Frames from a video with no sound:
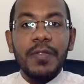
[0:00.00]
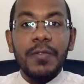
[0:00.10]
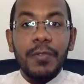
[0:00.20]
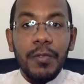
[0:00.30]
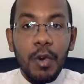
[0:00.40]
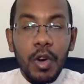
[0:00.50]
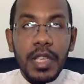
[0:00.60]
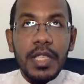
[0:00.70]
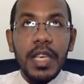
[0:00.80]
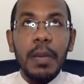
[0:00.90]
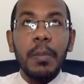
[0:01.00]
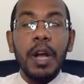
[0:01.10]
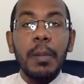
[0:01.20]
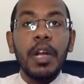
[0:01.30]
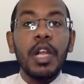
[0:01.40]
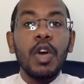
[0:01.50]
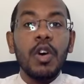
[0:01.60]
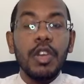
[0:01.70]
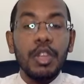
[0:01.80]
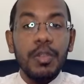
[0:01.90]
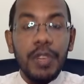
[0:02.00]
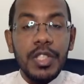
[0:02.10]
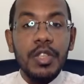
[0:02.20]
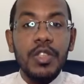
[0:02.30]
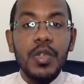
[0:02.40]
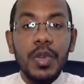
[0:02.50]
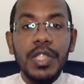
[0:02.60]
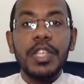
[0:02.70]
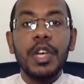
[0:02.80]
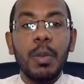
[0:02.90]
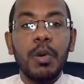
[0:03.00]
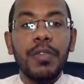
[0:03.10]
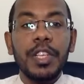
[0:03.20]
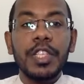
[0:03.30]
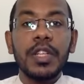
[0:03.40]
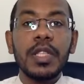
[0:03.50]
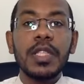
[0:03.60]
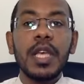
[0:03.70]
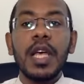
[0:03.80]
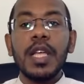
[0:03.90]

focusing primarily on university students and young professionals